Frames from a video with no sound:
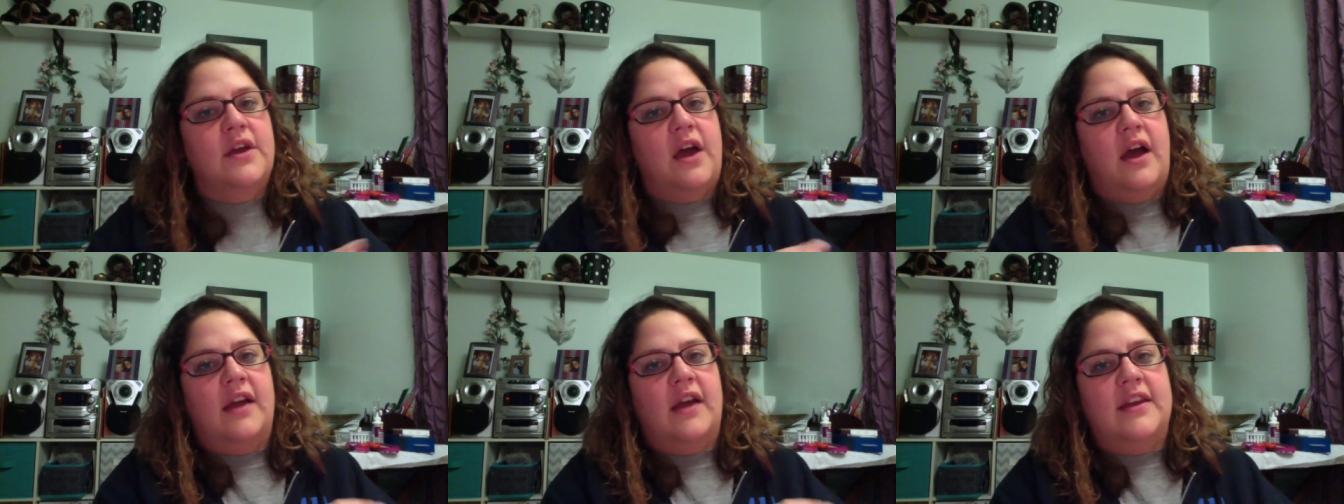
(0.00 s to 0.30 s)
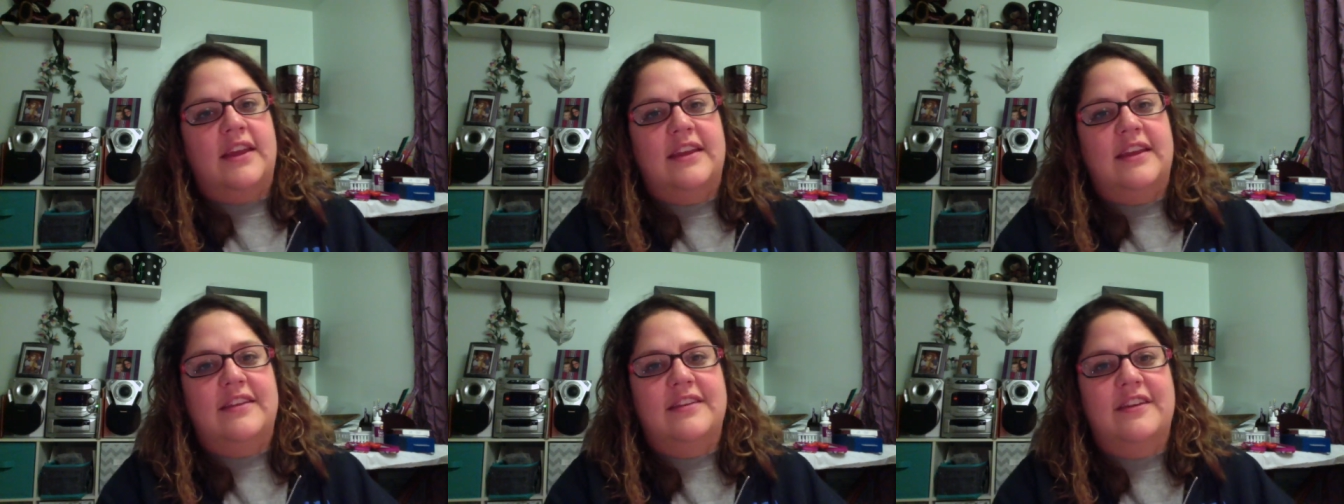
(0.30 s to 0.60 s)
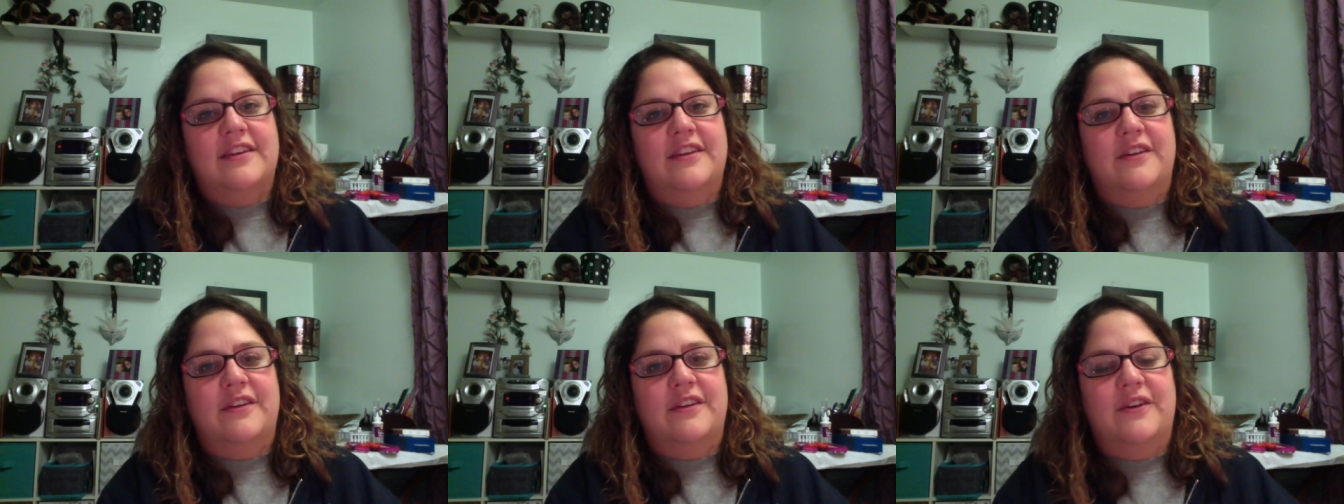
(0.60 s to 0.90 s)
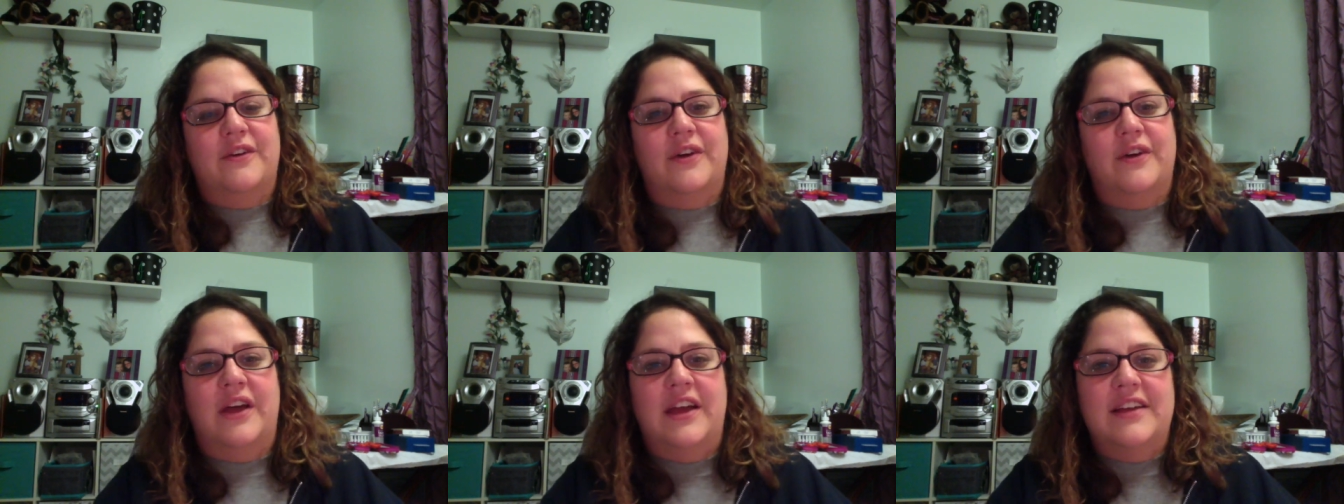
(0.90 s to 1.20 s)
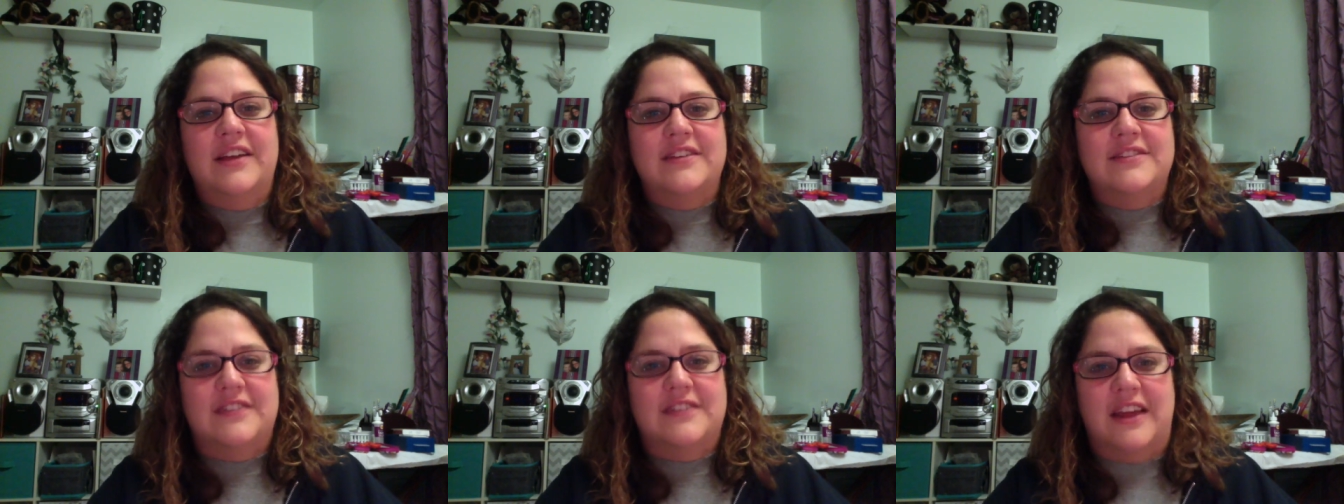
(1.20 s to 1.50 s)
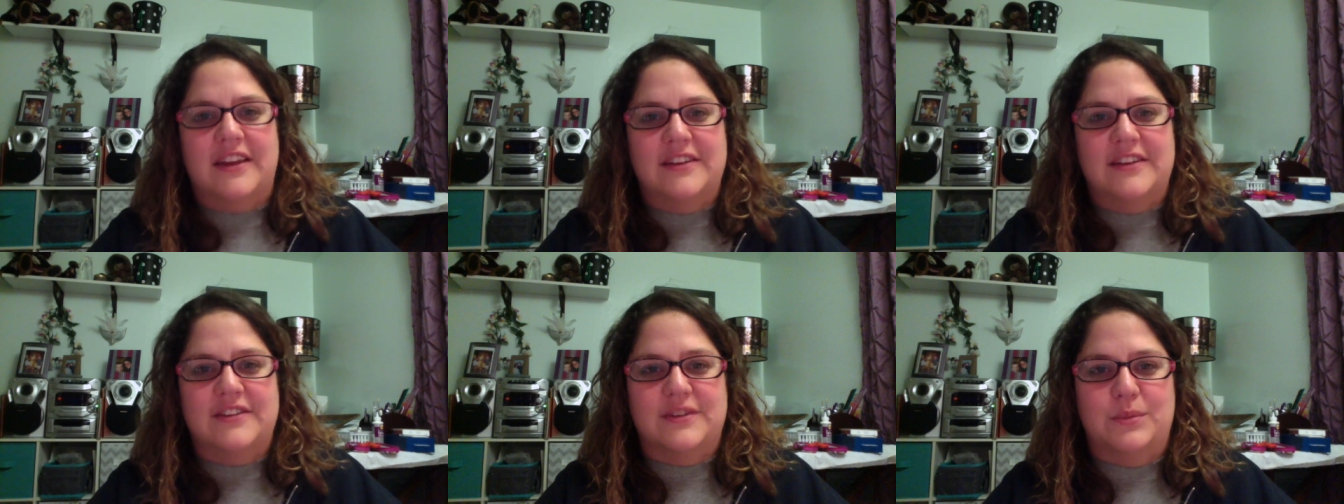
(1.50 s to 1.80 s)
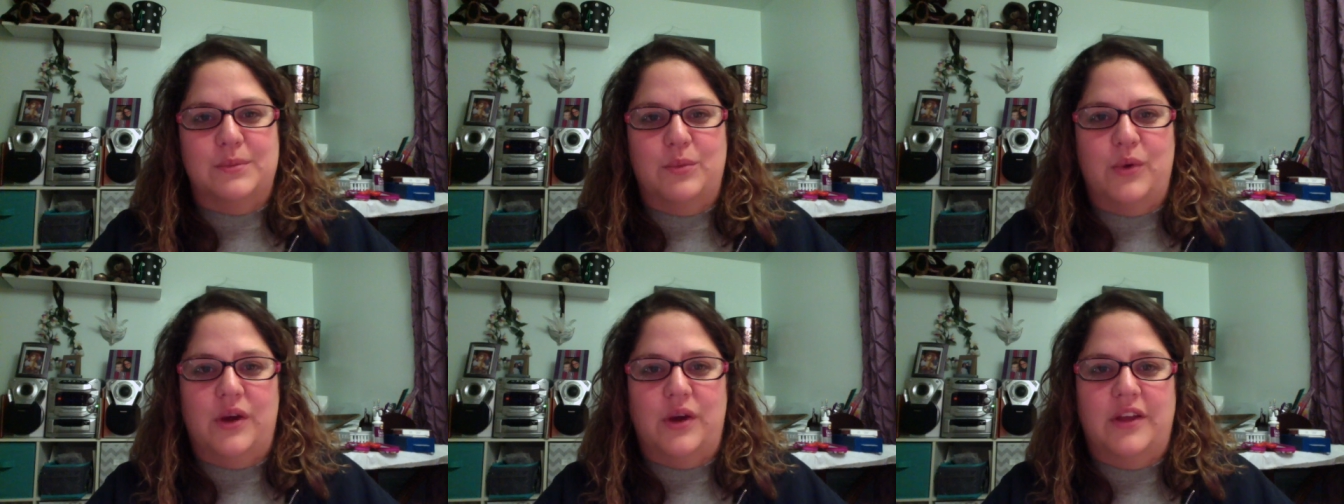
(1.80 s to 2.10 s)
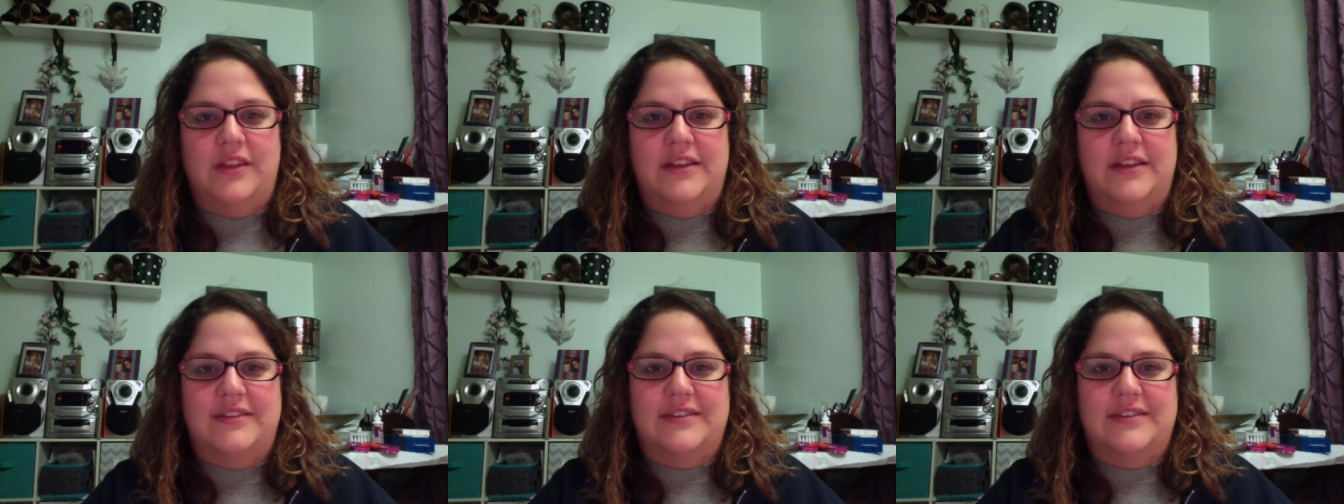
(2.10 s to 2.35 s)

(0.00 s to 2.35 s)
I need to study some more on that